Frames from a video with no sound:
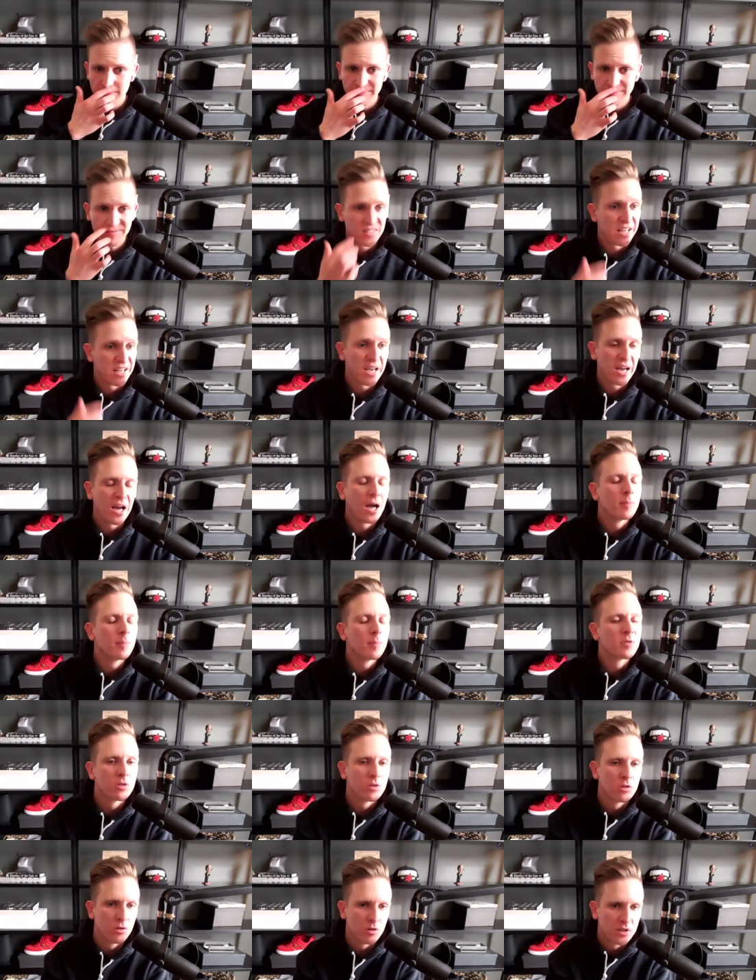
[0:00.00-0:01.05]
yeah,
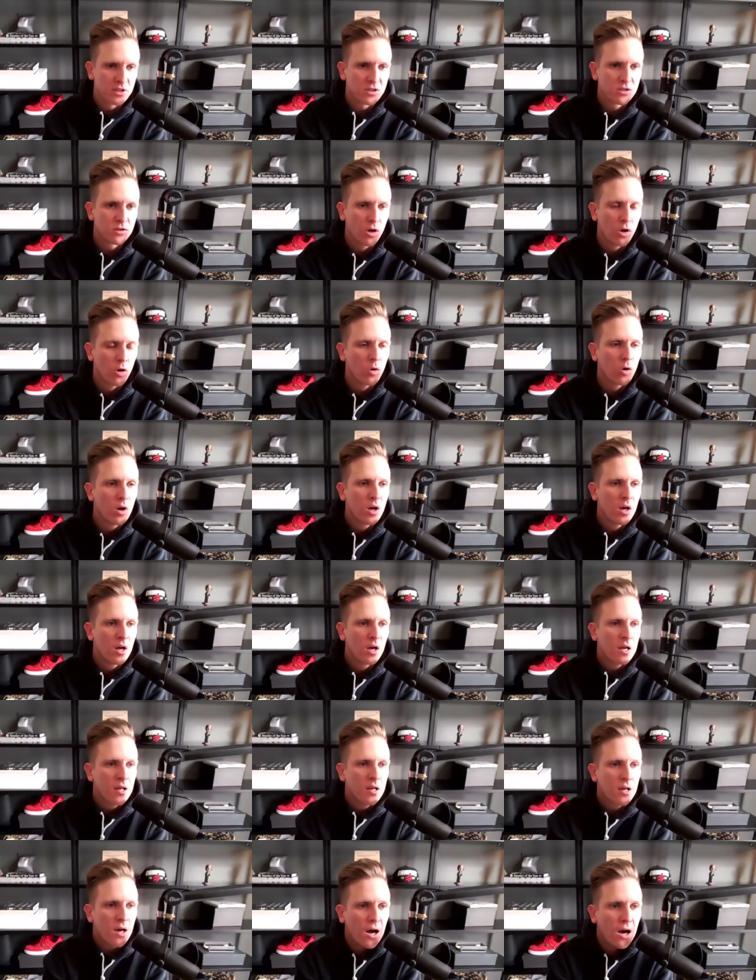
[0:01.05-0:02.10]
absolutely. So,
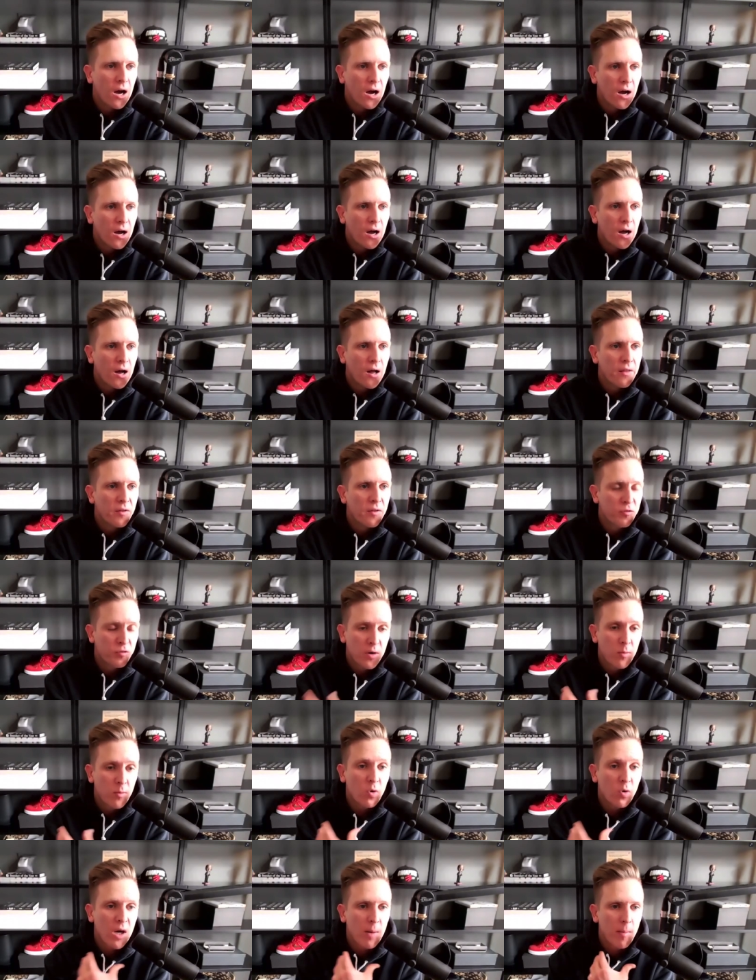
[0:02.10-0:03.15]
uh, the
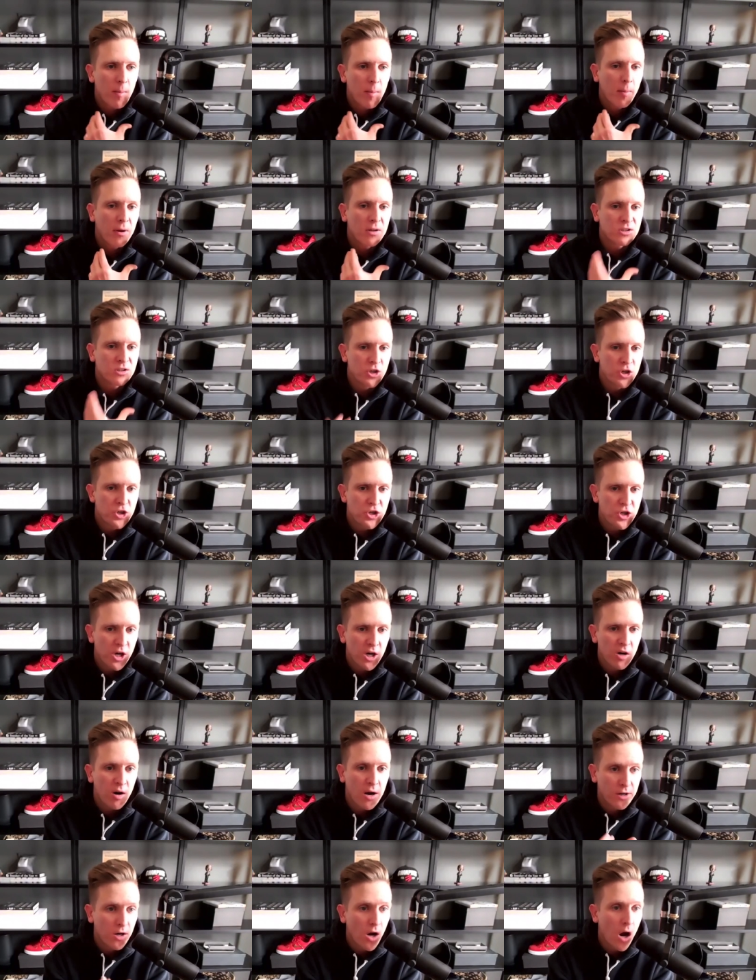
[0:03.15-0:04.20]
framework I'm about to
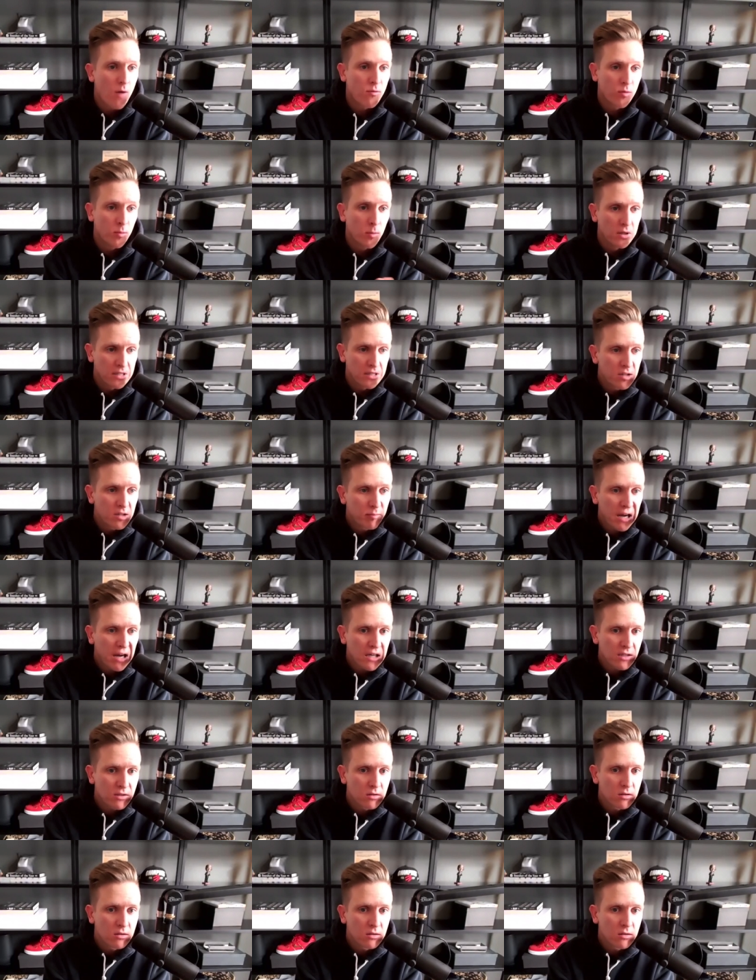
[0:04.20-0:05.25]
share, I got from a lead
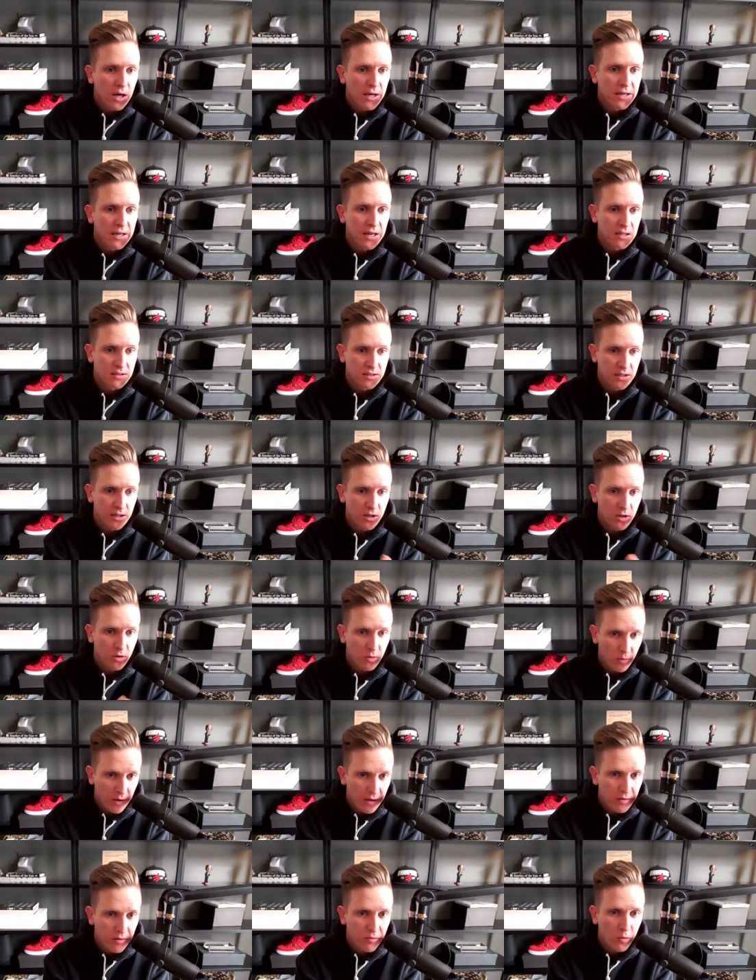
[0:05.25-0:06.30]
pastor. I can't take
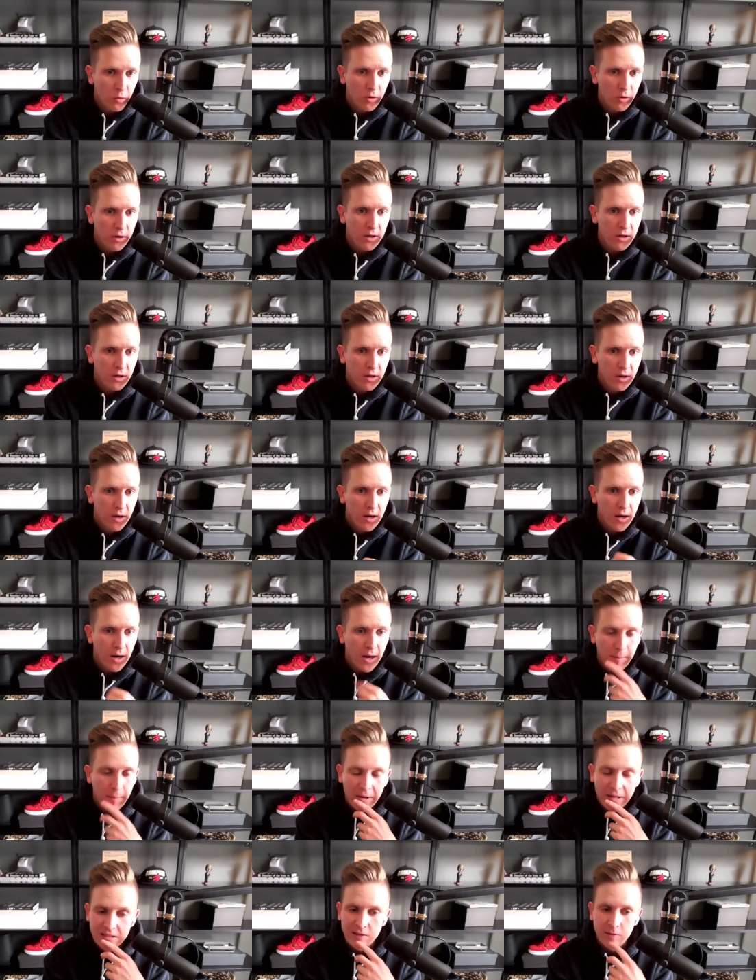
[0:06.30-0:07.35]
credit for it. I
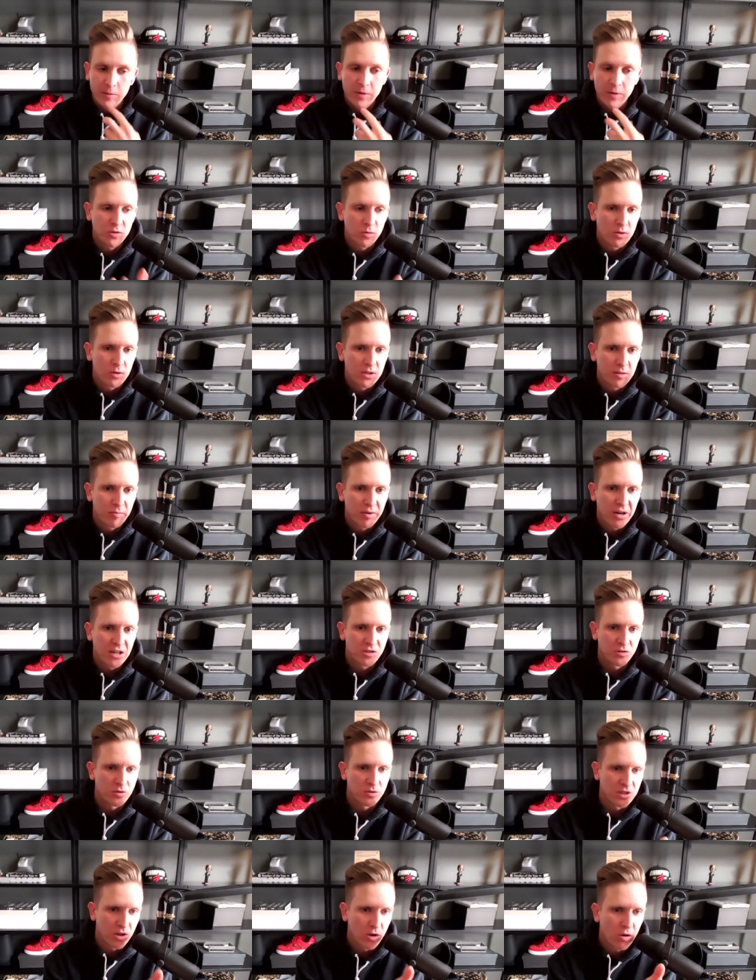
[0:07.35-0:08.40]
basically went to a lead
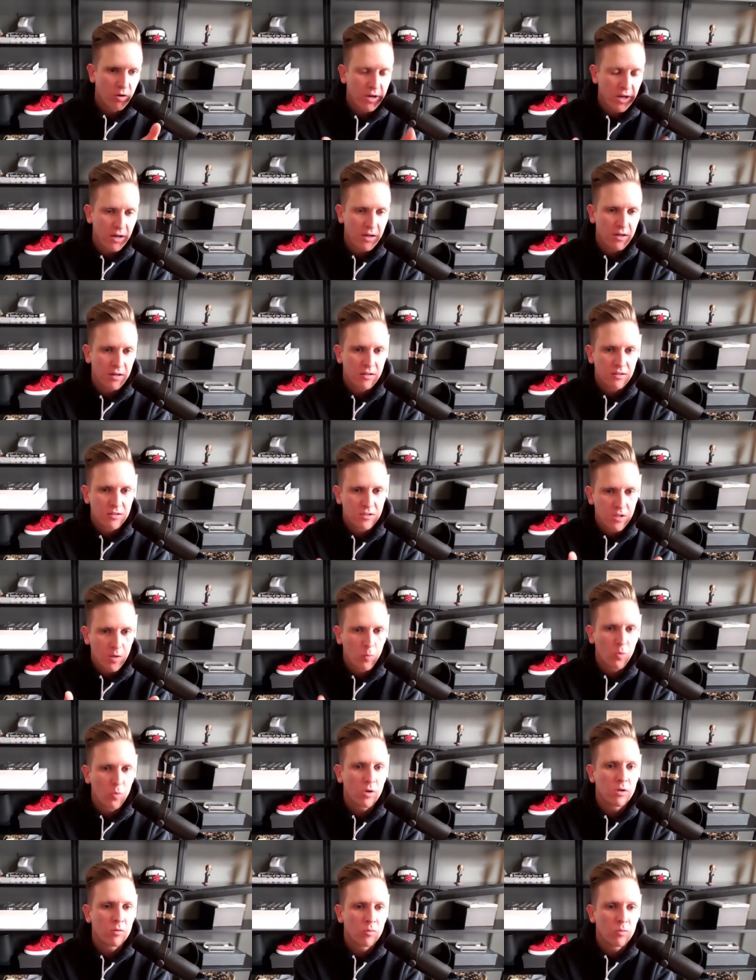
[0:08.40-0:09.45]
pastor and was like, okay,
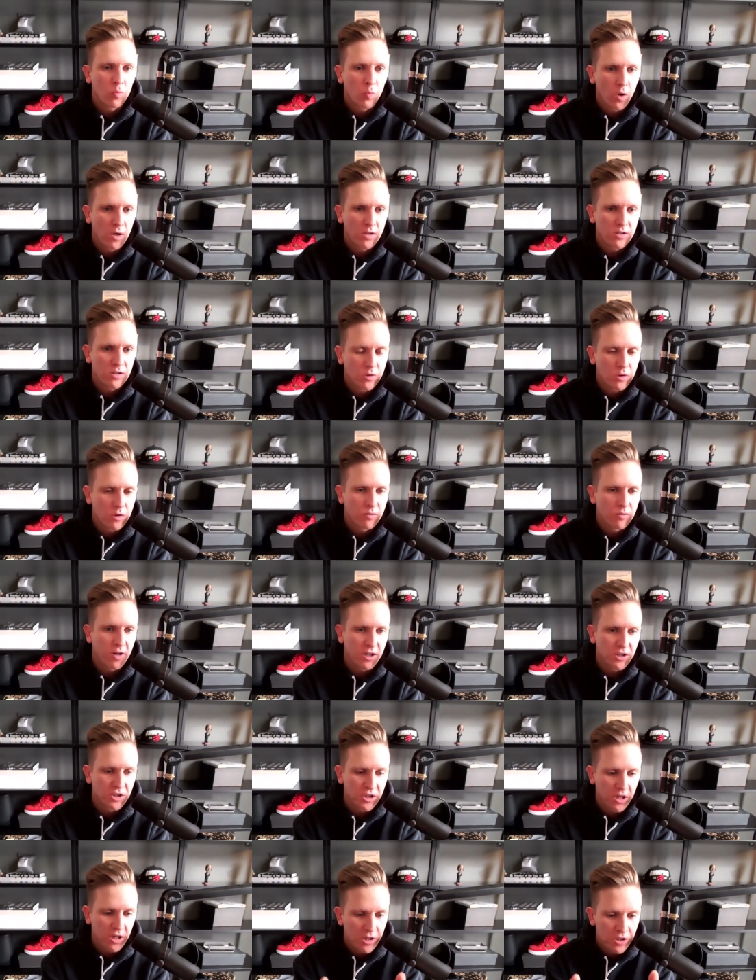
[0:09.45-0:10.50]
someone wants to affect
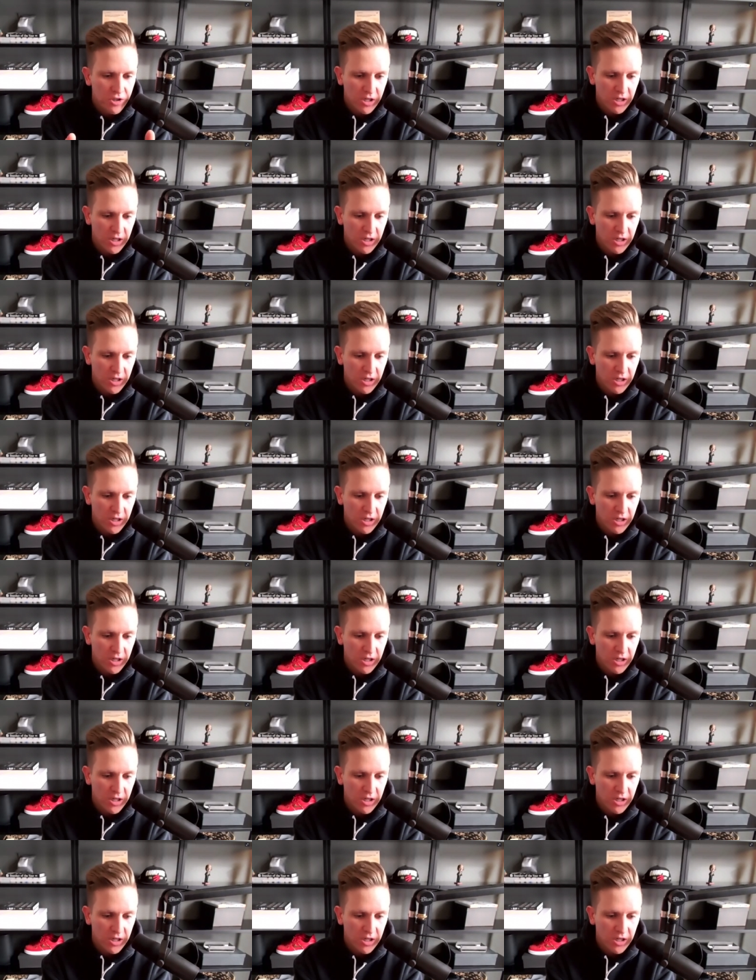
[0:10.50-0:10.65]
change